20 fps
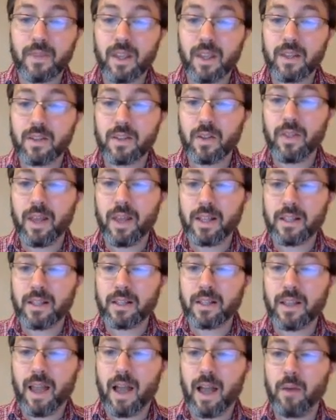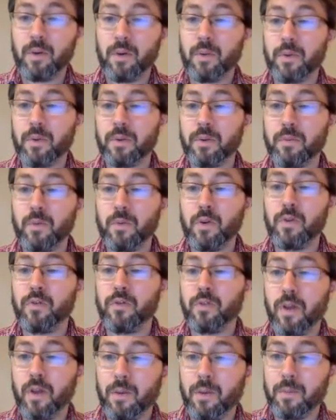So that's how we would move
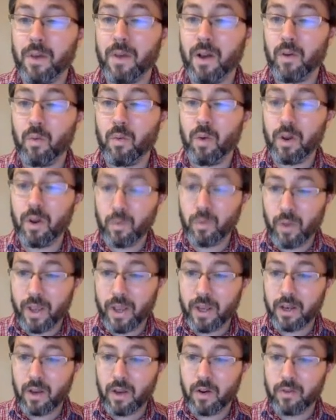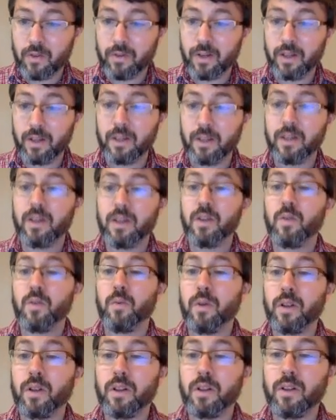from a one-way ANOVA
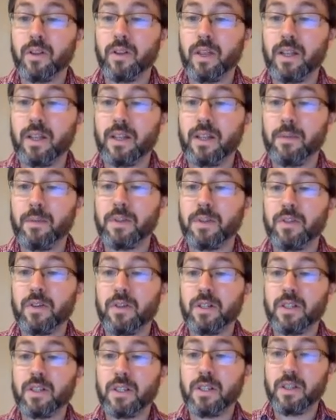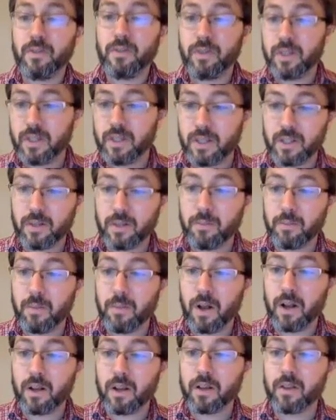that demonstrates differences
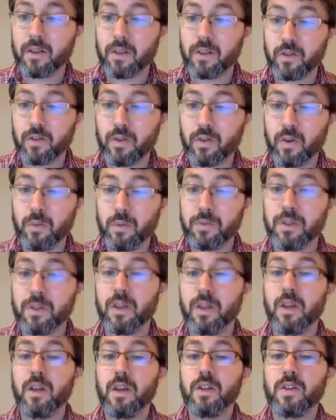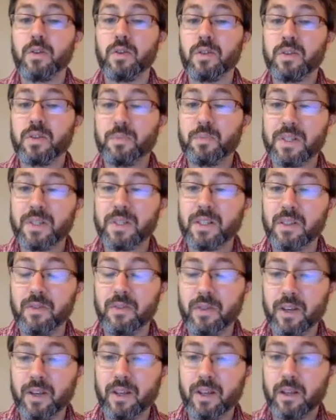among the groups to a
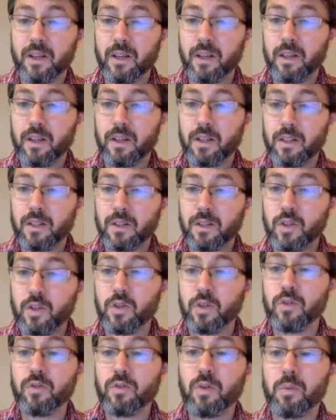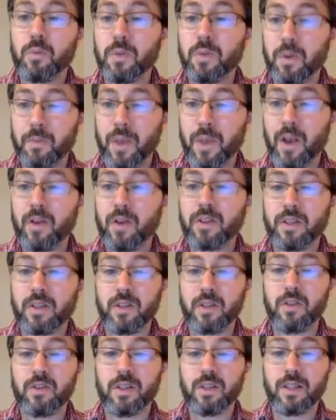specific two-group
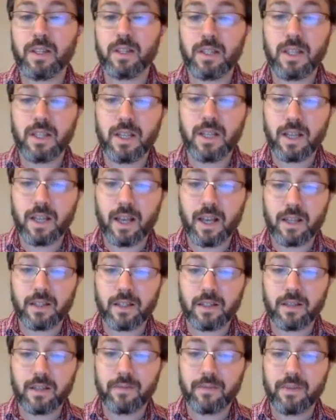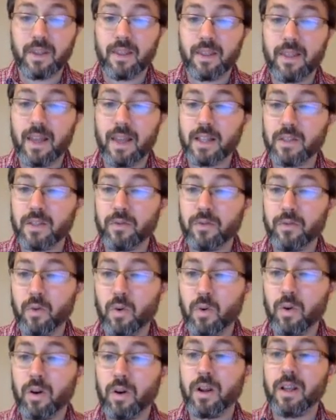comparison using the t-test. That's
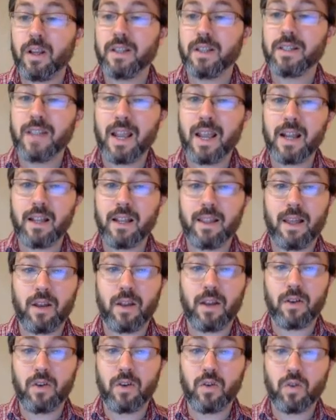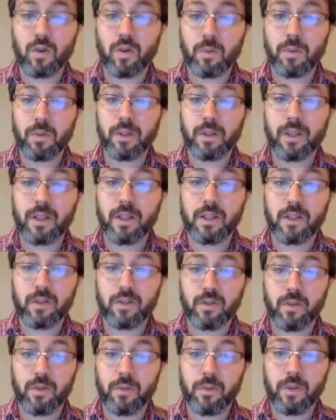for data that are normally
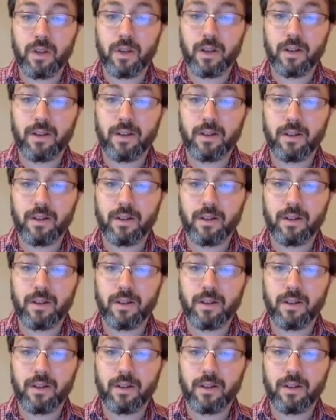distributed.